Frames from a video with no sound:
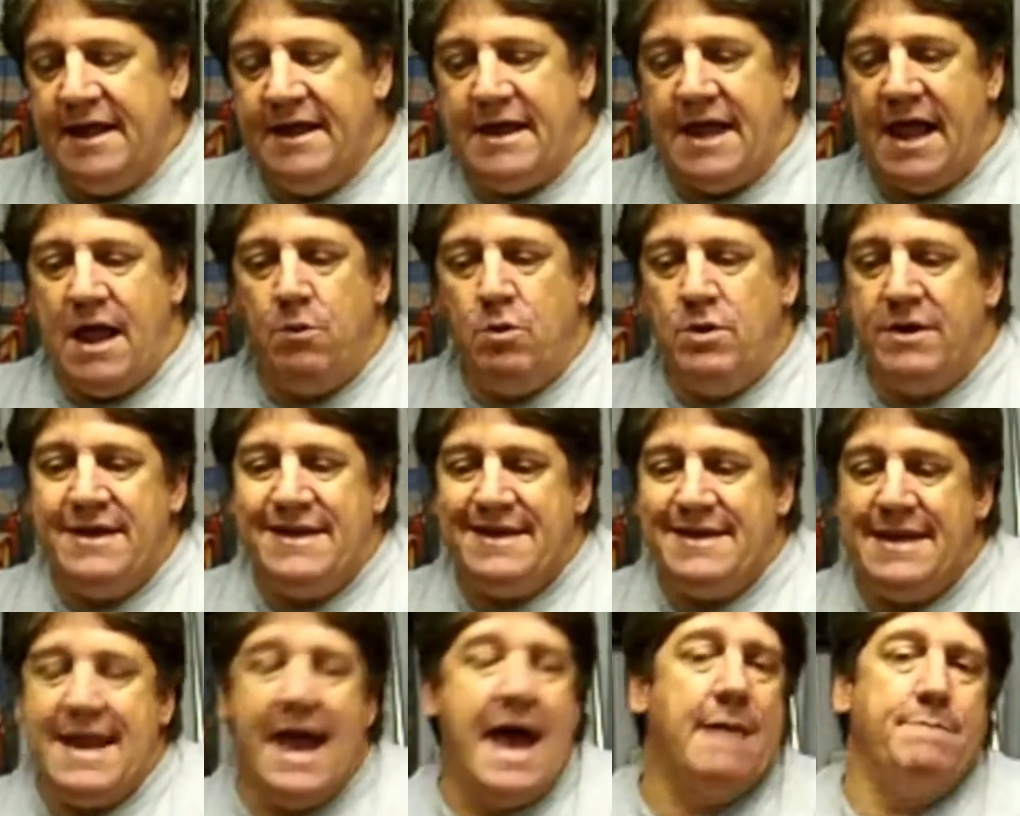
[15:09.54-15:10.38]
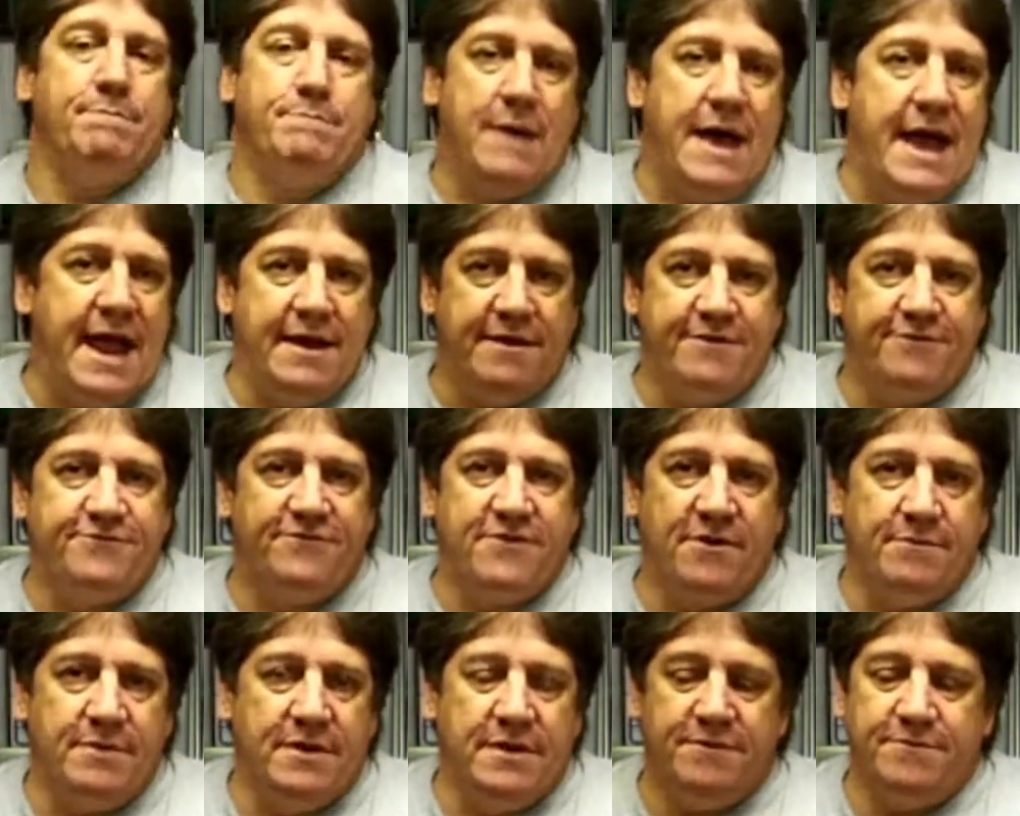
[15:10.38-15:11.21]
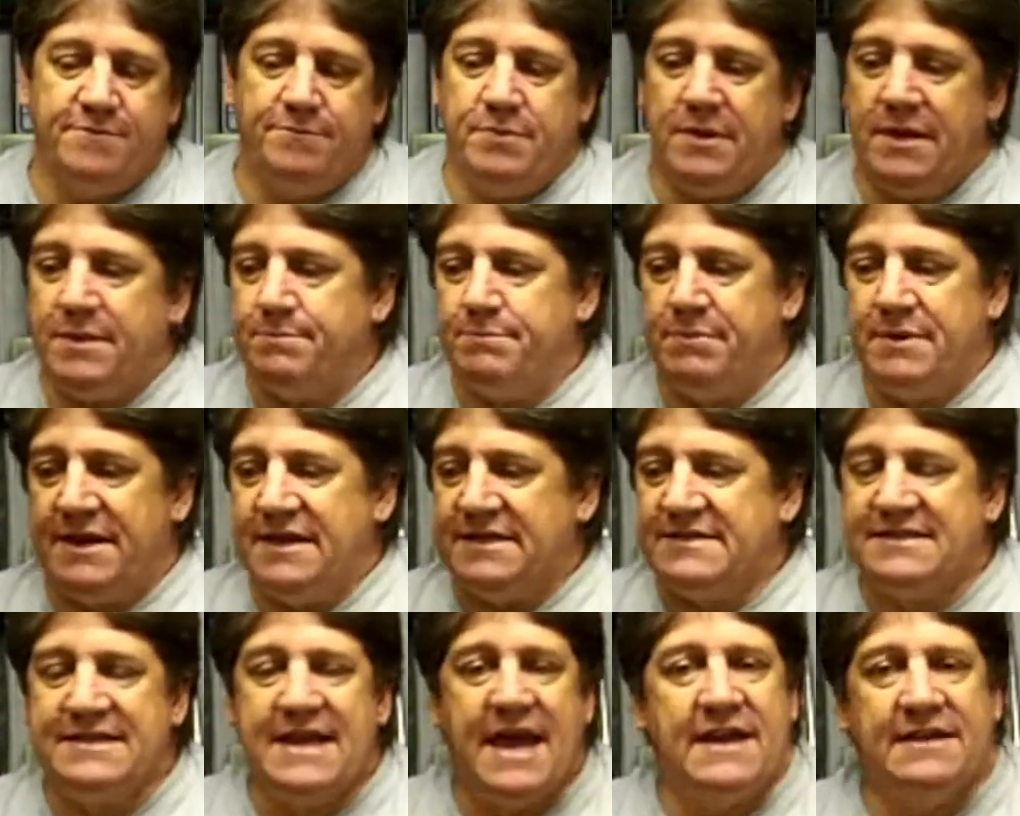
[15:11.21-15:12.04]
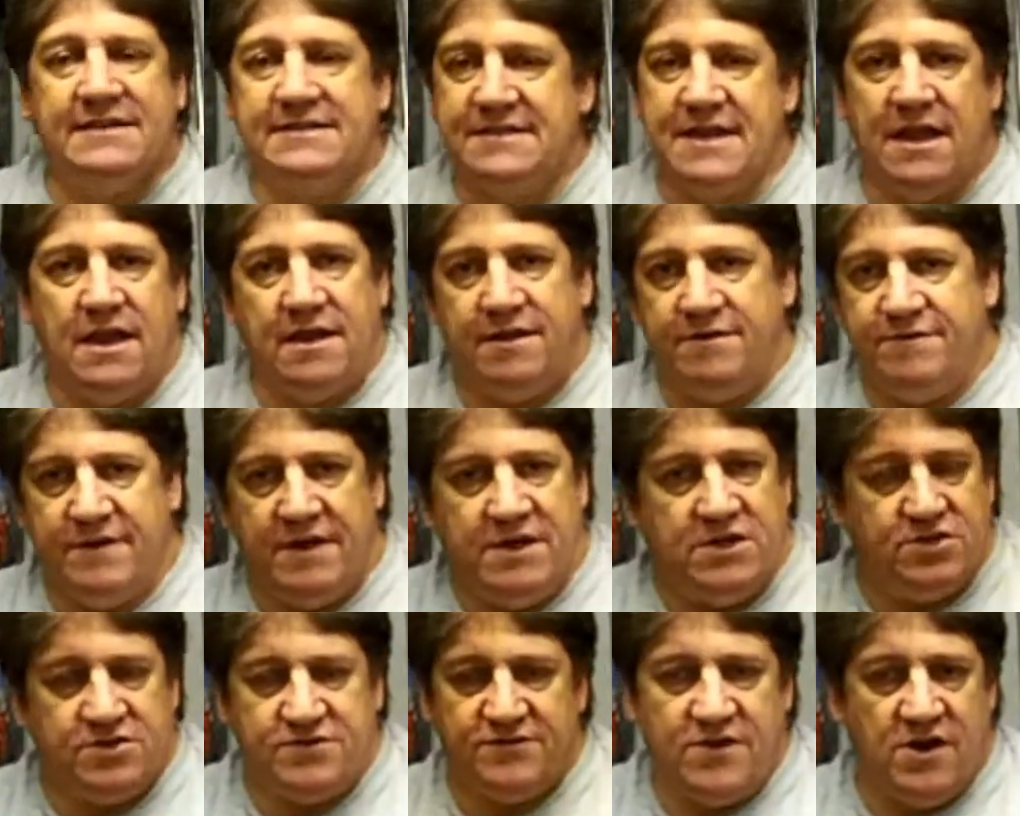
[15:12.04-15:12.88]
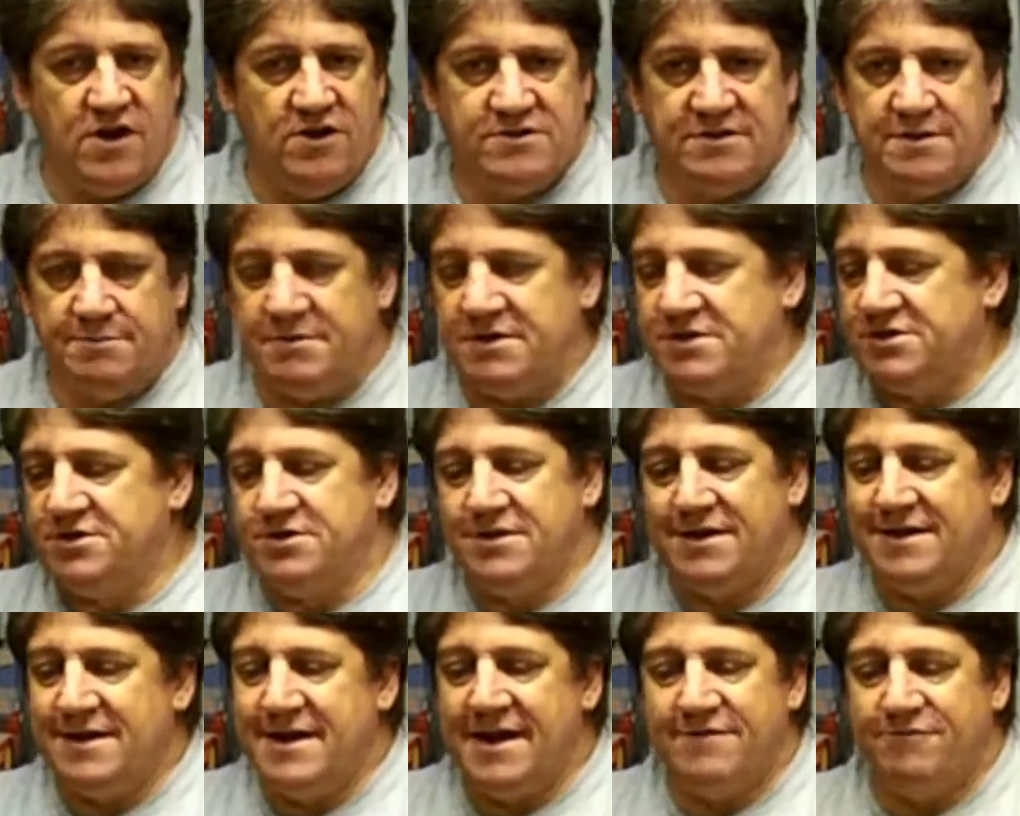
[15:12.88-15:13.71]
I wouldn't not buy it from it, but it's not a selling feature as far as I'm concerned.